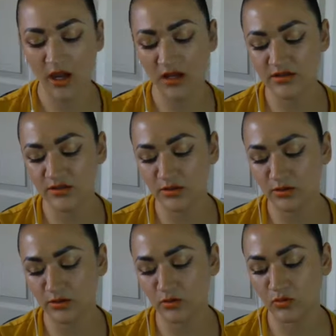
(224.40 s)
And
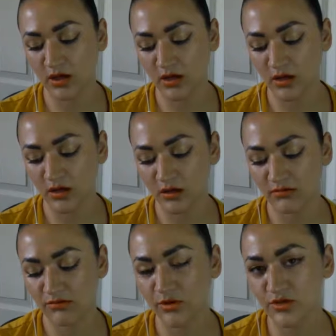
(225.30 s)
so
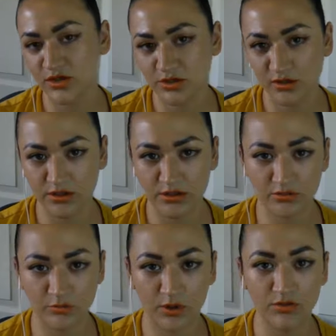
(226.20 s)
those
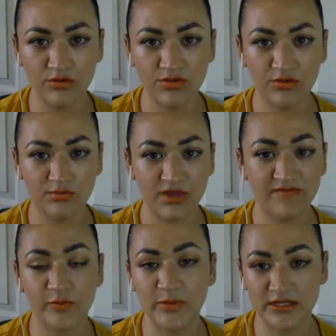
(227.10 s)
are both, and
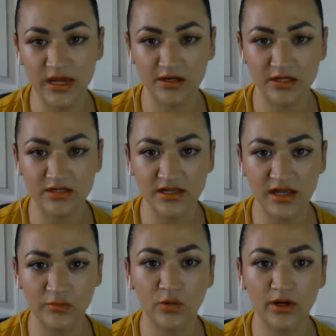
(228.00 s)
from an integrity
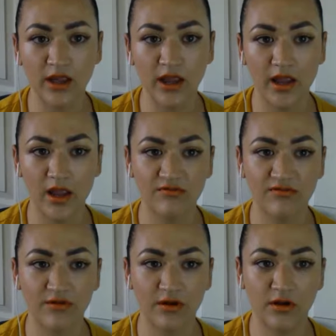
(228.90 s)
standpoint and
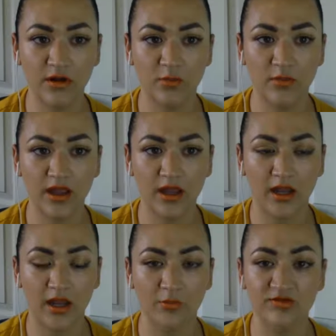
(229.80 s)
from
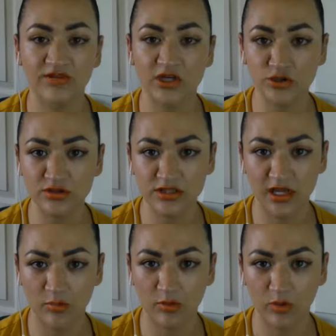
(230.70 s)
a professional
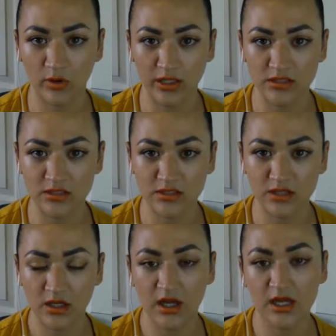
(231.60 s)
standpoint
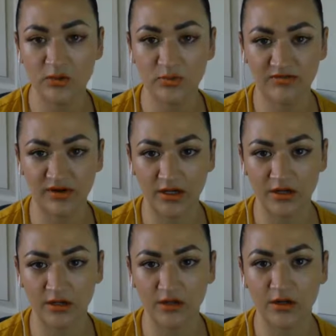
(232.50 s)
as a
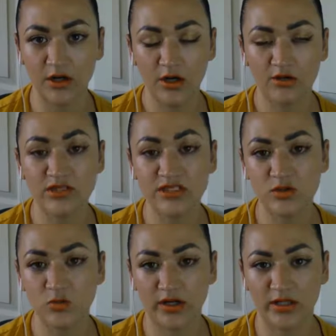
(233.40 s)
provider,
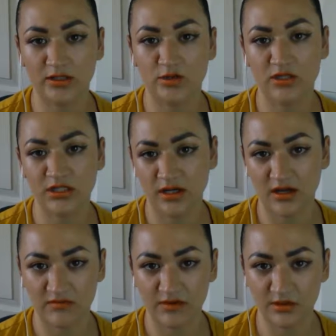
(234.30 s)
reasons why you need to
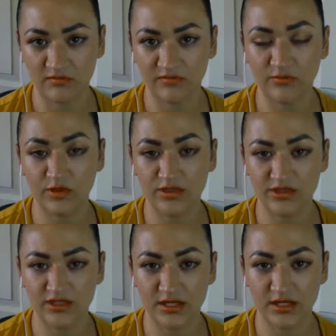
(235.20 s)
have a full
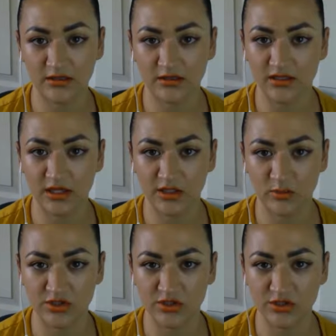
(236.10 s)
understanding of the
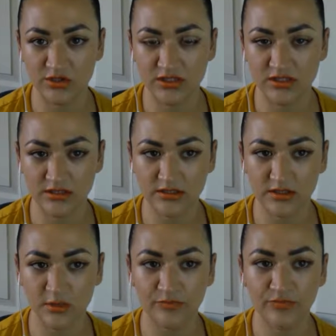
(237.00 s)
integumentary
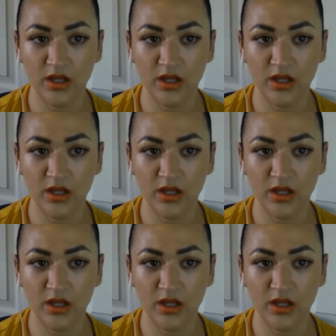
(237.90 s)
system.